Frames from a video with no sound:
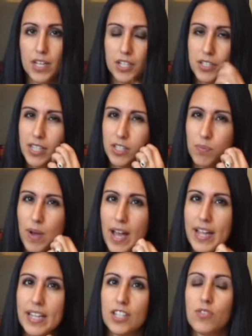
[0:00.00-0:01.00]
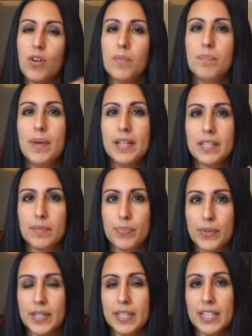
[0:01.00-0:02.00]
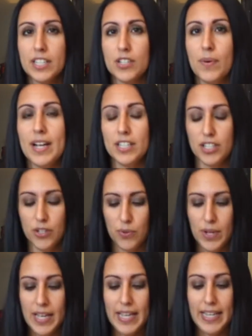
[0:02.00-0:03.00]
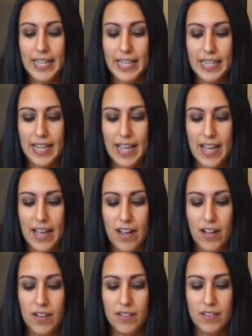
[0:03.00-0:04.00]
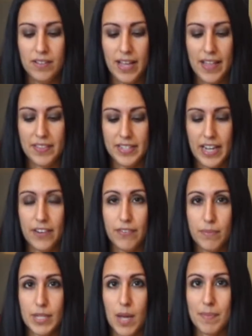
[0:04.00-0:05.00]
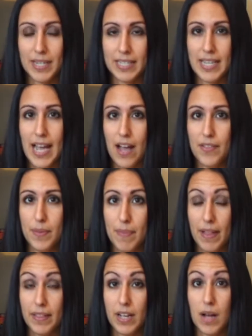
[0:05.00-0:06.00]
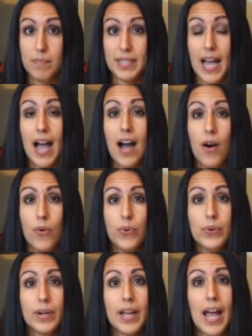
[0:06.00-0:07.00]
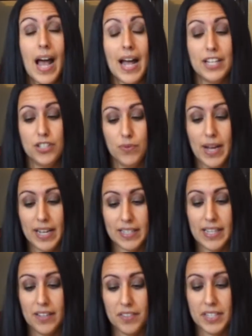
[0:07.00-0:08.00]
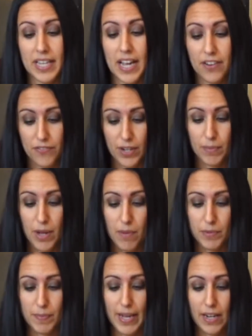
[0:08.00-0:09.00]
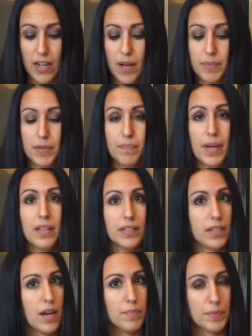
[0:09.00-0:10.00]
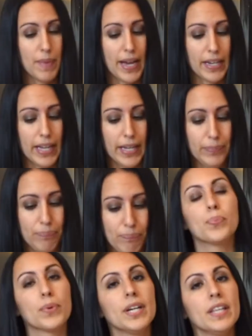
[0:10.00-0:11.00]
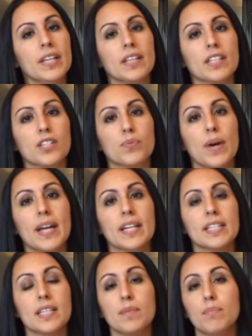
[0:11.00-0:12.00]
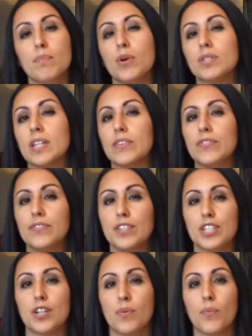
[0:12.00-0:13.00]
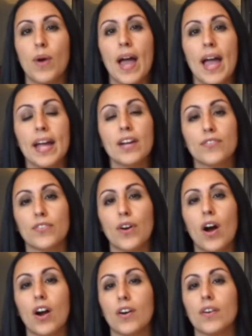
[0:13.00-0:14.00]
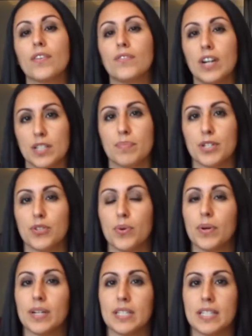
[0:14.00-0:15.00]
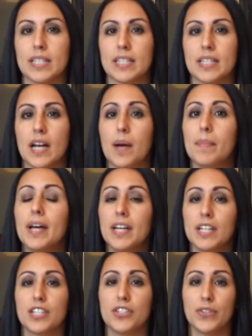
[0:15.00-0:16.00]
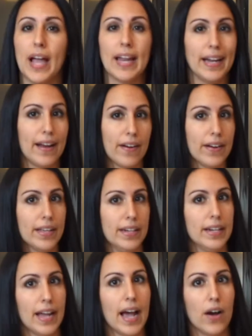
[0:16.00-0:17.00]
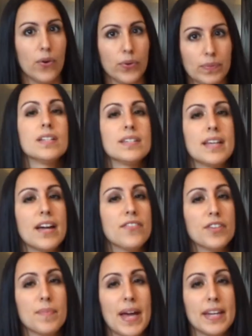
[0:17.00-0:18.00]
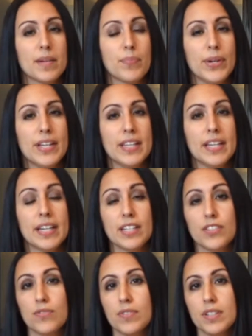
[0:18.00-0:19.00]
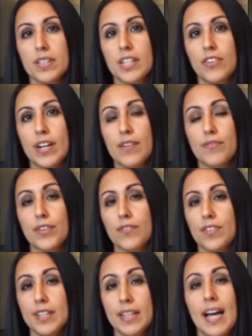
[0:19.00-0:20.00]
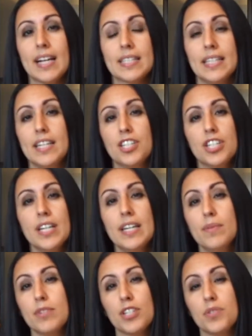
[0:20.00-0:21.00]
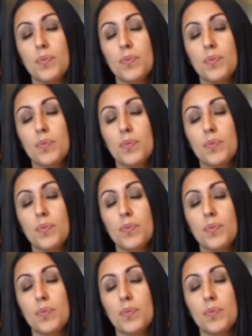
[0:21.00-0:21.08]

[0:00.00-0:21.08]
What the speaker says: So that's why it's called belly breathing. So as you inhale and the diaphragm's coming down, the belly comes out. As you exhale and the diaphragm comes back up, the belly comes back in. Breathing this way is the most efficient way for our respiratory system to get air in and out. Diaphragmatic breathing is really great for relaxation, which is